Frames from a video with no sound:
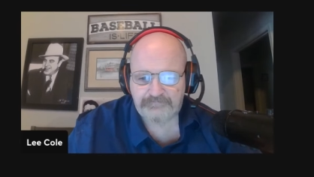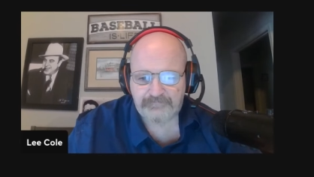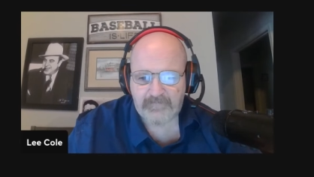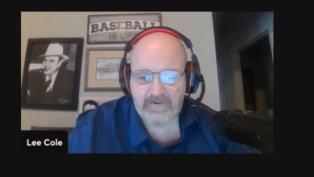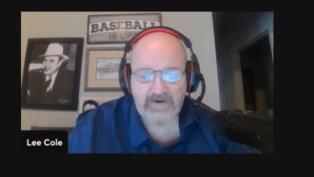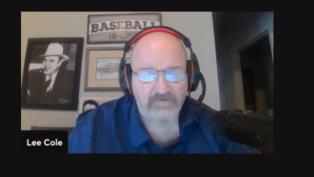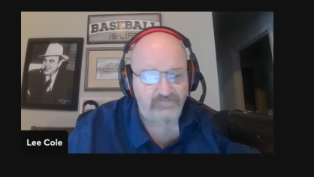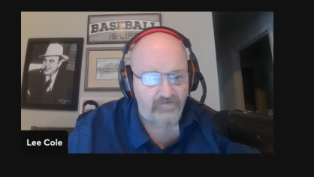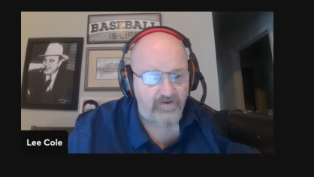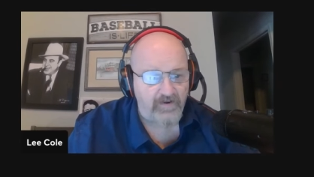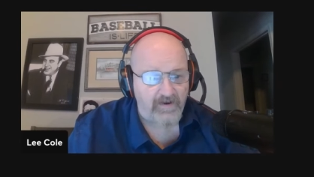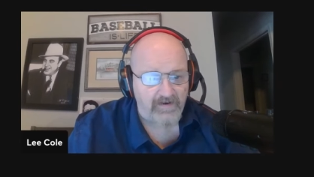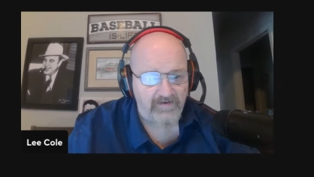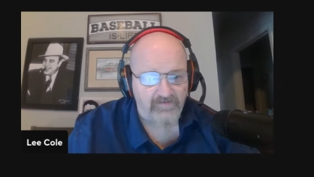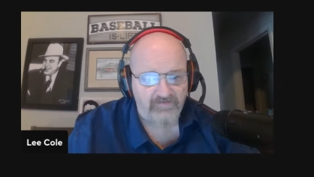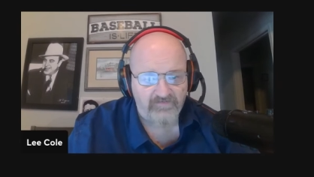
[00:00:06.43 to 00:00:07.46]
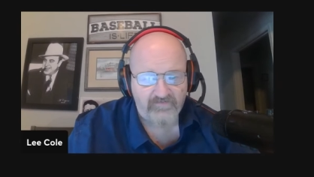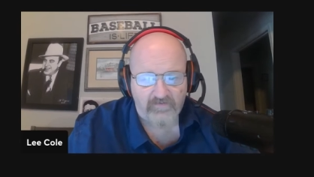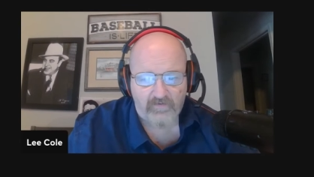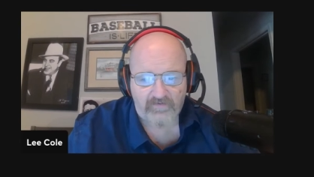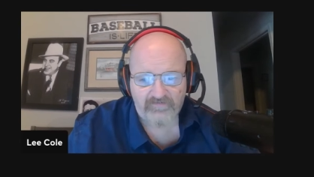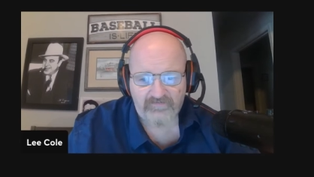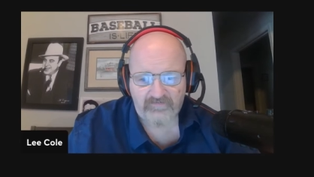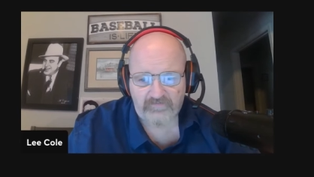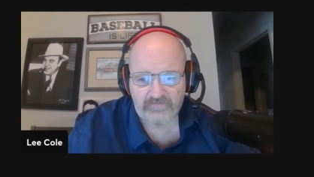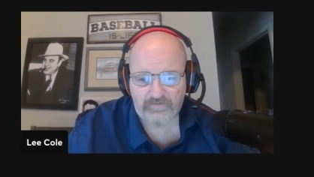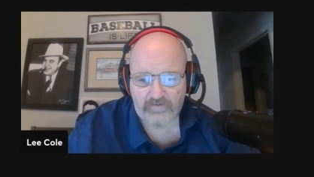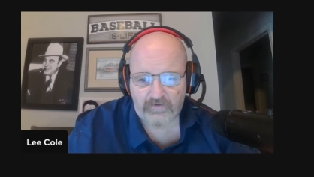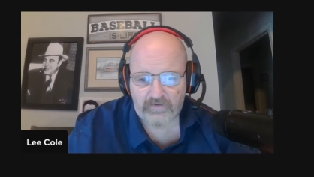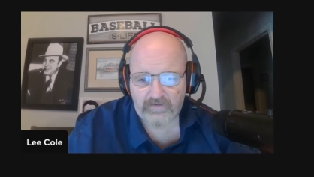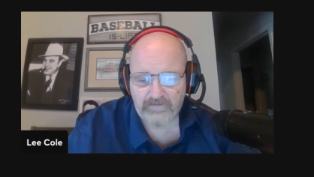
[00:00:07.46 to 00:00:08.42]
Angel Gotti just lost her
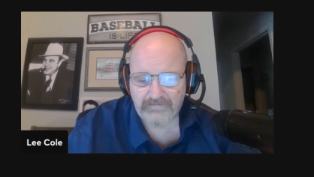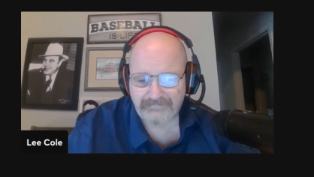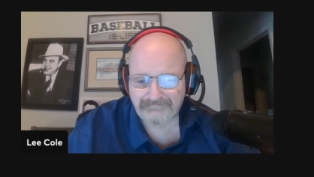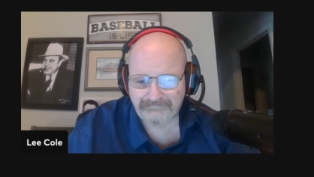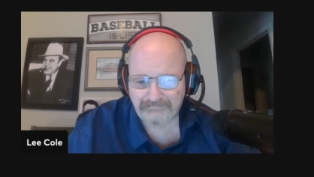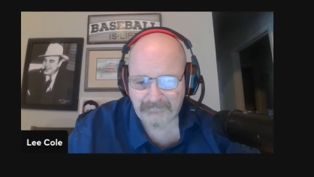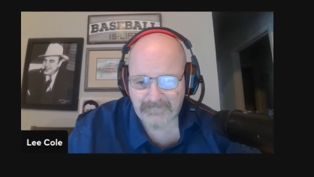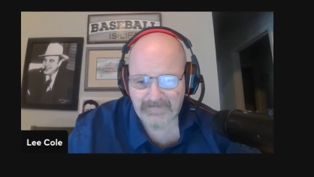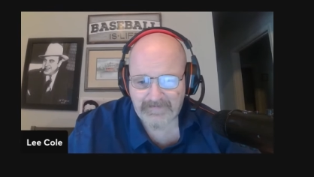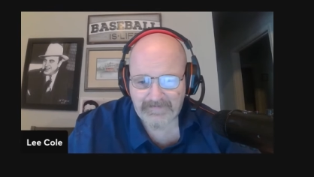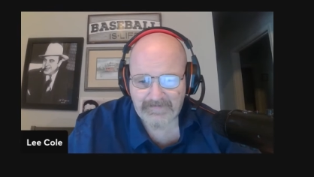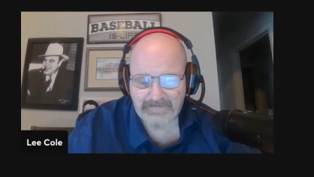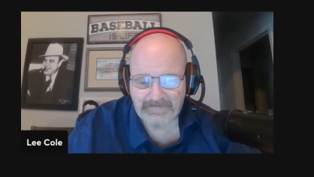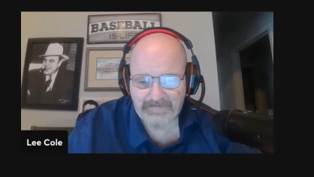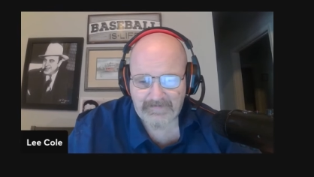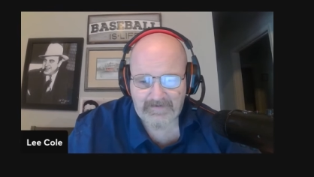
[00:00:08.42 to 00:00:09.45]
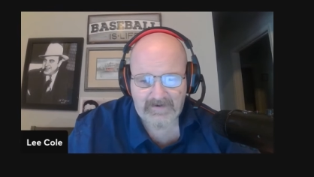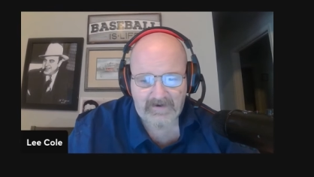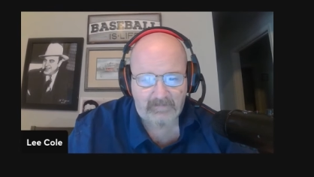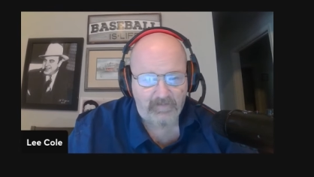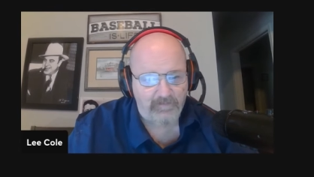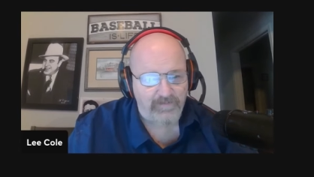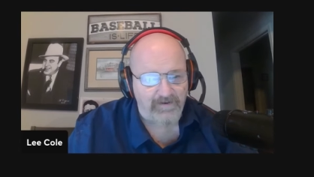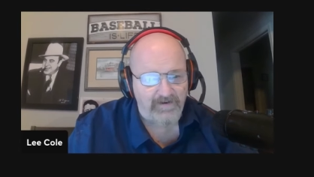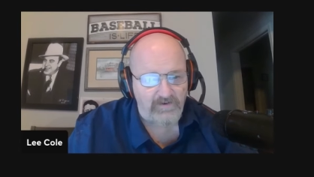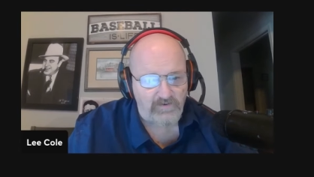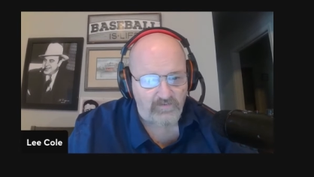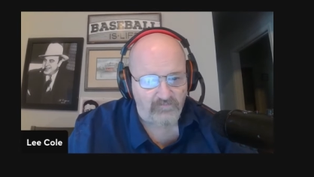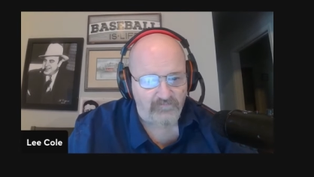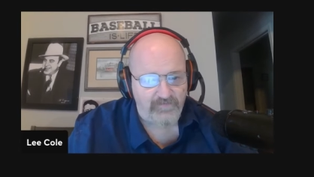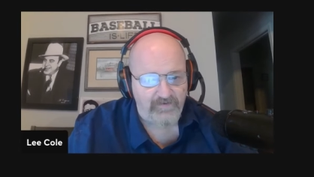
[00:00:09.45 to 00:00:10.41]
dog, and I'm going to play a
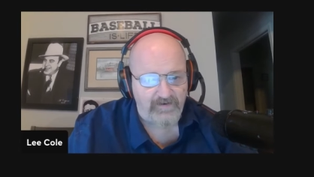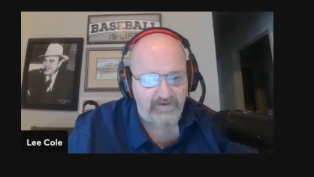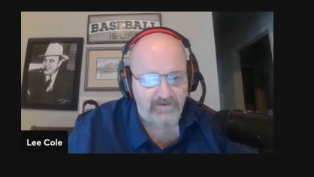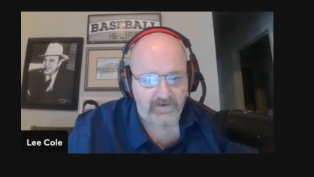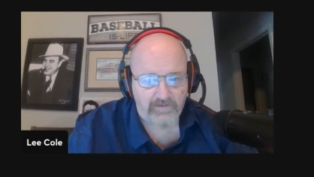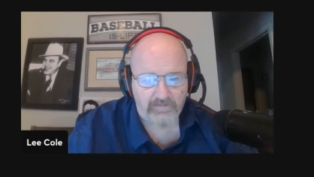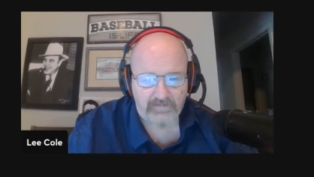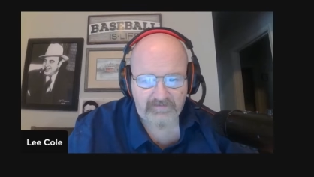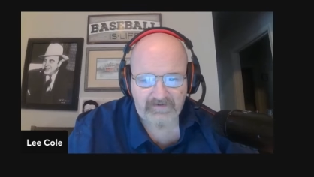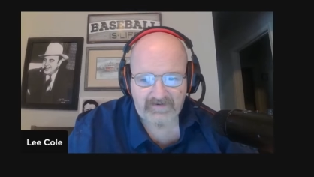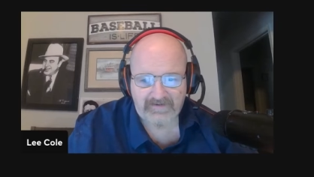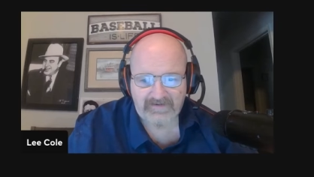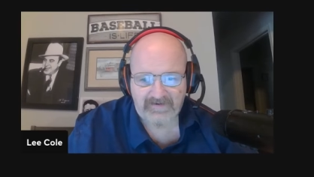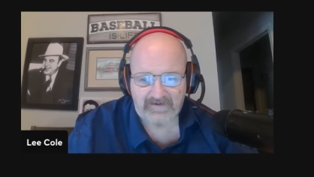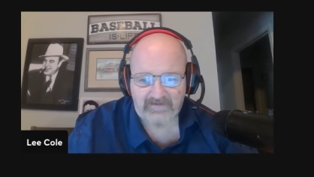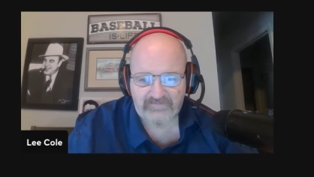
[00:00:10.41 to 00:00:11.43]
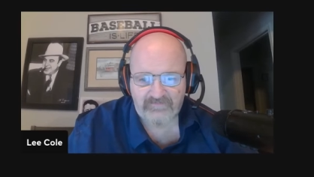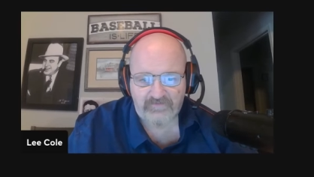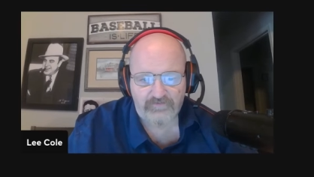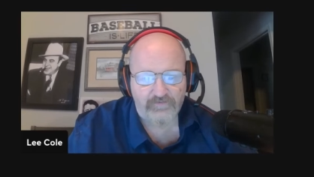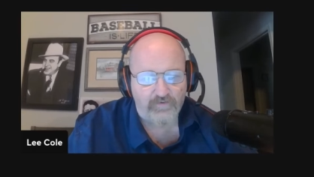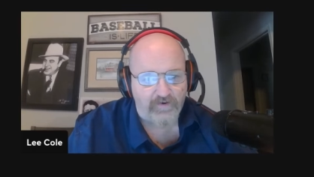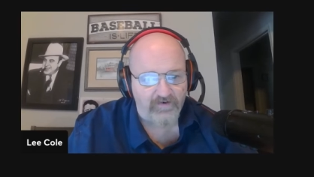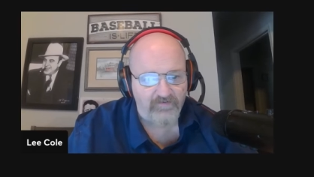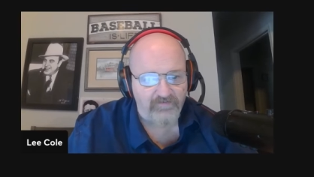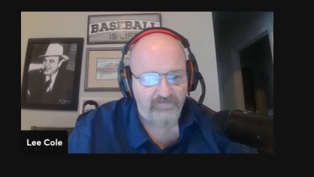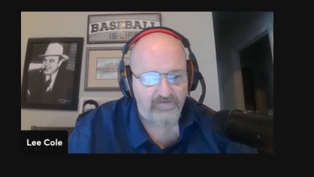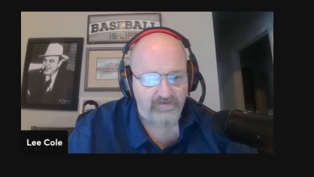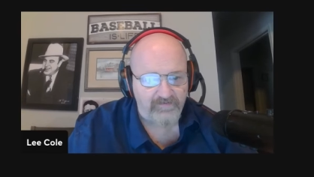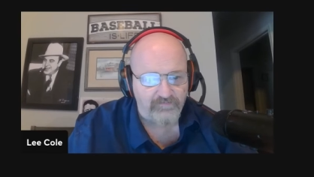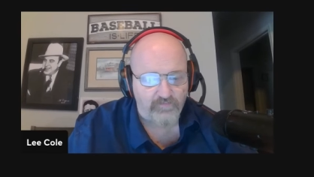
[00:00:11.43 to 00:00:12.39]
little video and dedicate it to the dogs
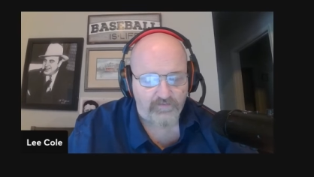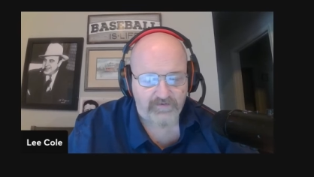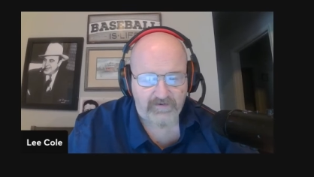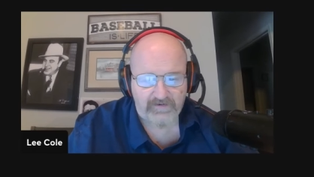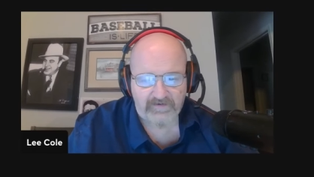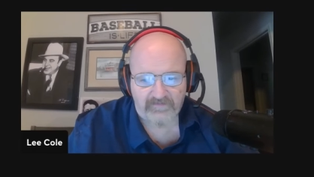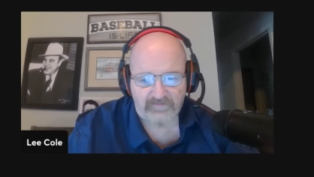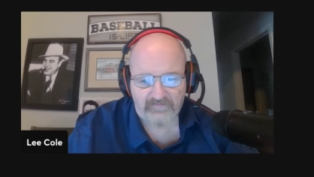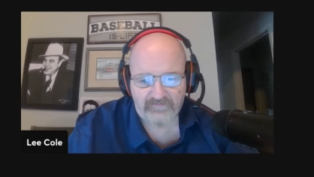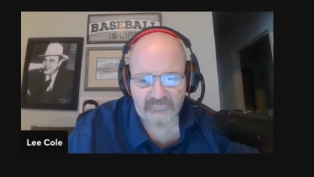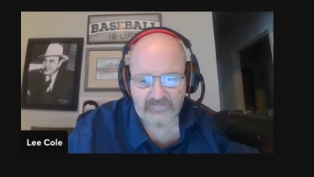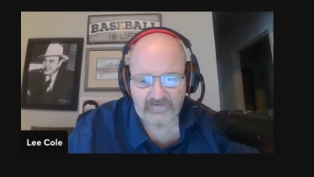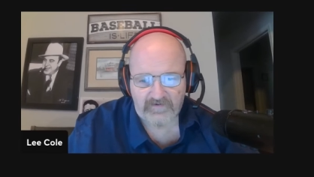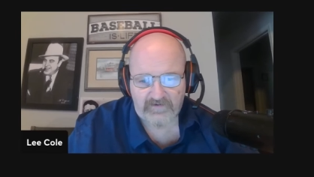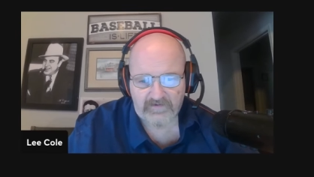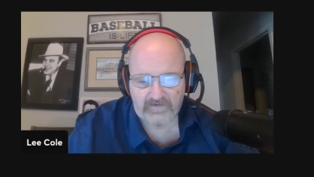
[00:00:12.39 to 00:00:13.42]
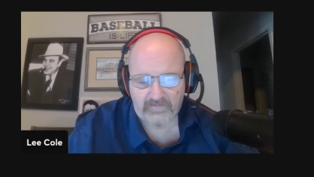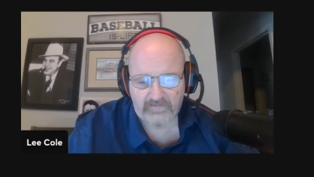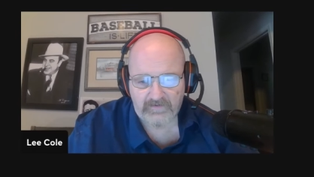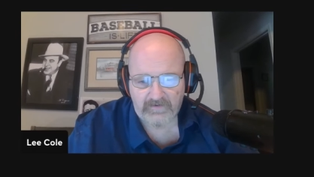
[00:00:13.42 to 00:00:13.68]
uh, toward the end of this video.